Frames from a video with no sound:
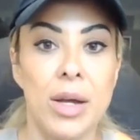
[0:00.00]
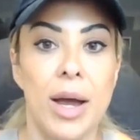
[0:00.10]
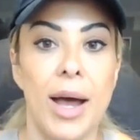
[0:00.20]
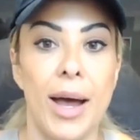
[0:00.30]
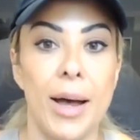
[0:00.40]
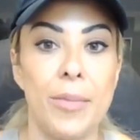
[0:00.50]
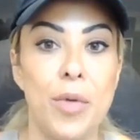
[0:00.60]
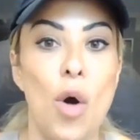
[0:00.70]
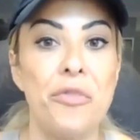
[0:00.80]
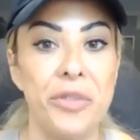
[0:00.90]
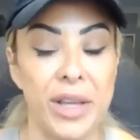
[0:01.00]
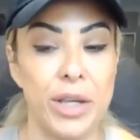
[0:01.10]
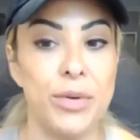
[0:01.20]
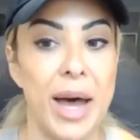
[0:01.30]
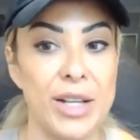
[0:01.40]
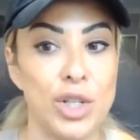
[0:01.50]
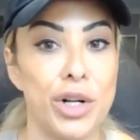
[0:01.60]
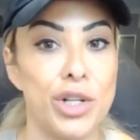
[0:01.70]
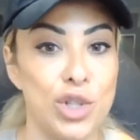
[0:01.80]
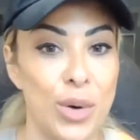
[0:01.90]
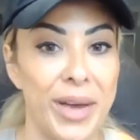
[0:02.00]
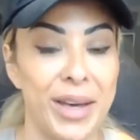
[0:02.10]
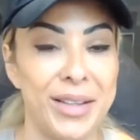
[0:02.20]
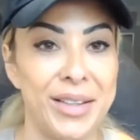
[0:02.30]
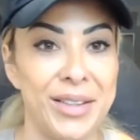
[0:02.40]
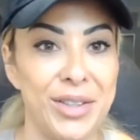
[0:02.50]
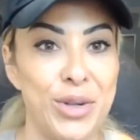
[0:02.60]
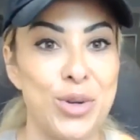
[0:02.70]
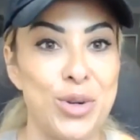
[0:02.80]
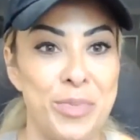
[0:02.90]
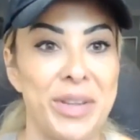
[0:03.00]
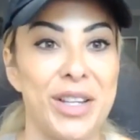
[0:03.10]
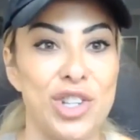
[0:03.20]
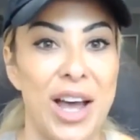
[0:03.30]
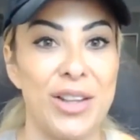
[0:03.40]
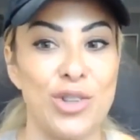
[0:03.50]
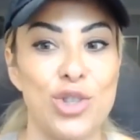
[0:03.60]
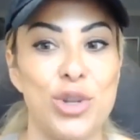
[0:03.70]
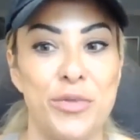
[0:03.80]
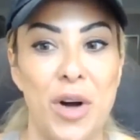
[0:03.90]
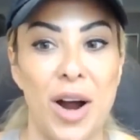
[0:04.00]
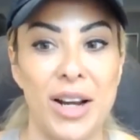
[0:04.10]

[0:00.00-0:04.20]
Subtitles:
Hopefully you guys are enjoying the group and the challenge so far.